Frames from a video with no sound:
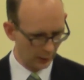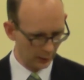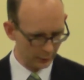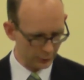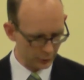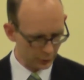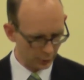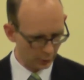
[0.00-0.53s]

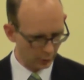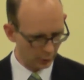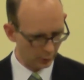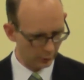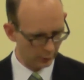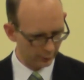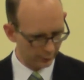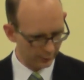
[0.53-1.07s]
and
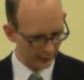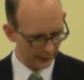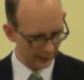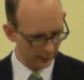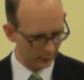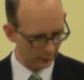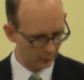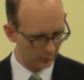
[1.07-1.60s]
saw
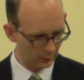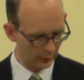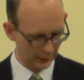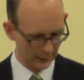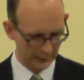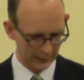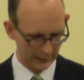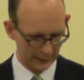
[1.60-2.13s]

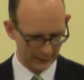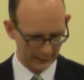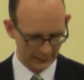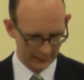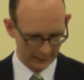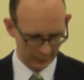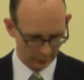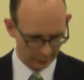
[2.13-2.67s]
there
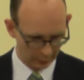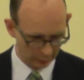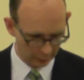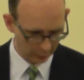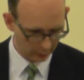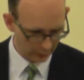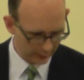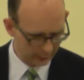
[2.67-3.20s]
an
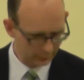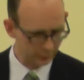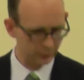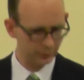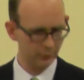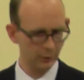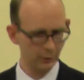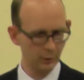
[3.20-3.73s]

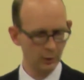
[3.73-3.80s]
harlot